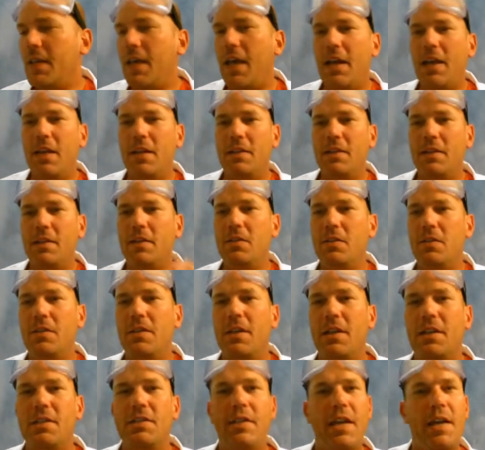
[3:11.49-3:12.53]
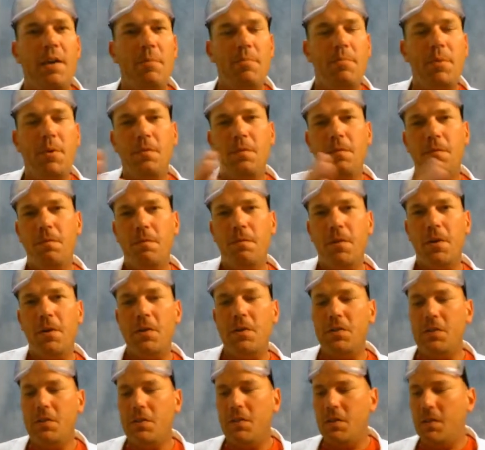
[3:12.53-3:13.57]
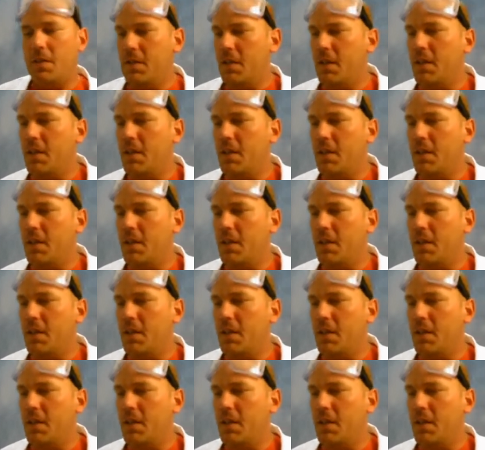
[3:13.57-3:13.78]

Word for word: at a little example first,